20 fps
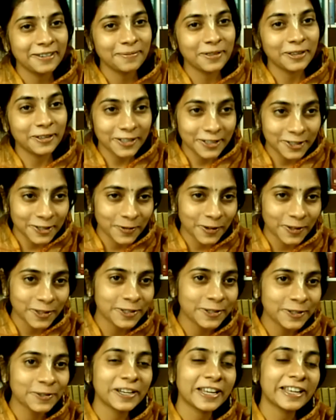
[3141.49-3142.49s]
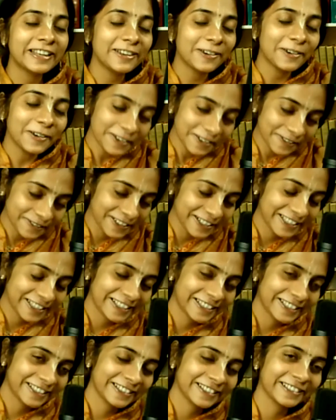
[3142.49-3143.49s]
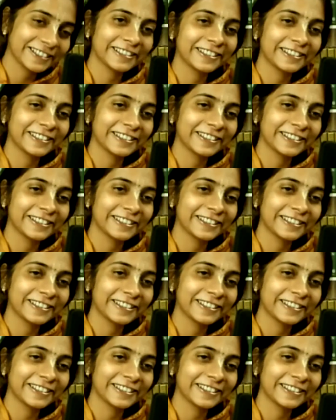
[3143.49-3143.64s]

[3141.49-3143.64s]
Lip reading: because she wants to tell all of us.